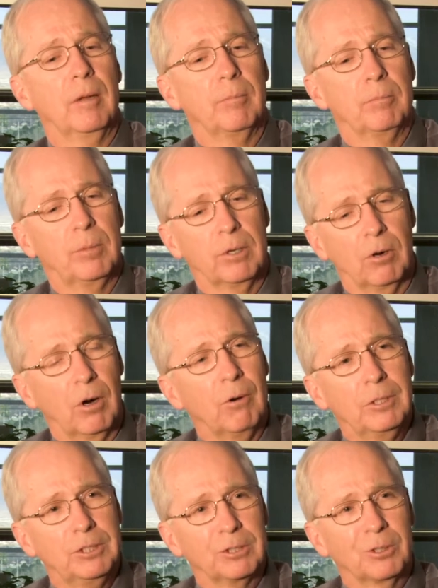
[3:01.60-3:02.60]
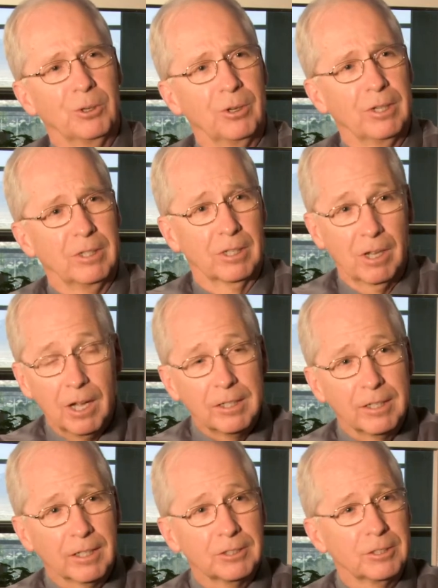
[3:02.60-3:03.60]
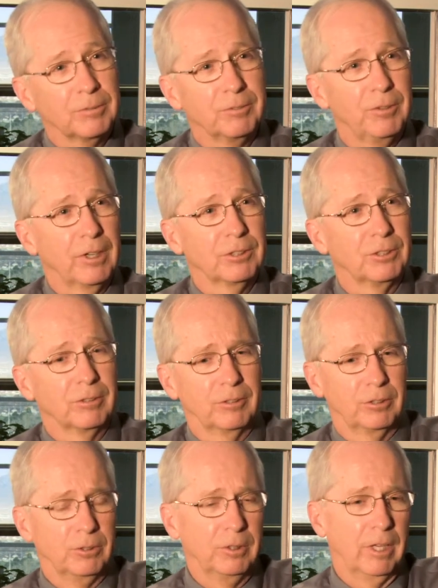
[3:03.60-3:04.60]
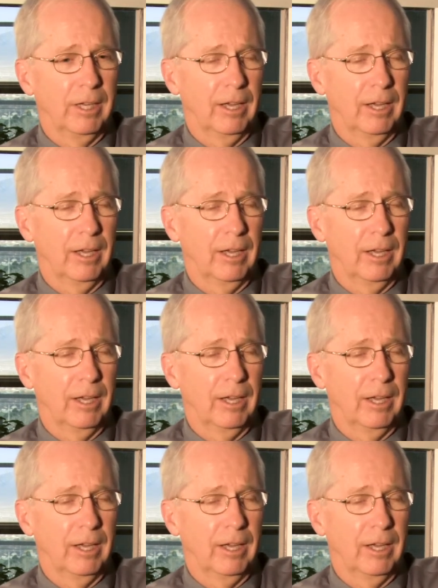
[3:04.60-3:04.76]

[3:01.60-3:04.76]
but are always occurring in the context of infections. Do they